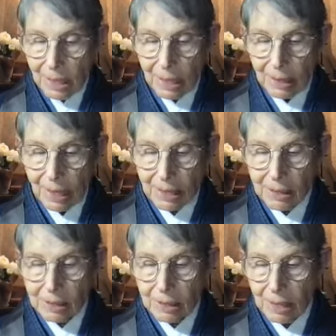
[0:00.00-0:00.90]
He
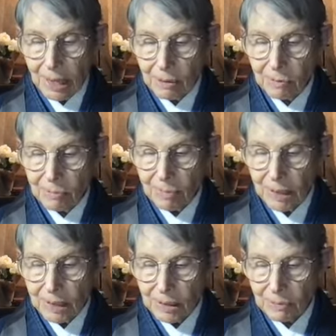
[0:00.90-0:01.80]
lacks an adequate
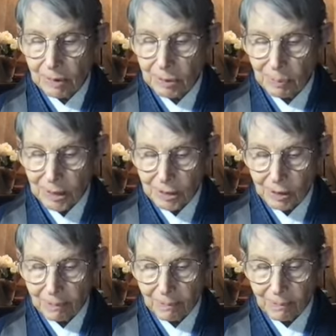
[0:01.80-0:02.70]
means of expression.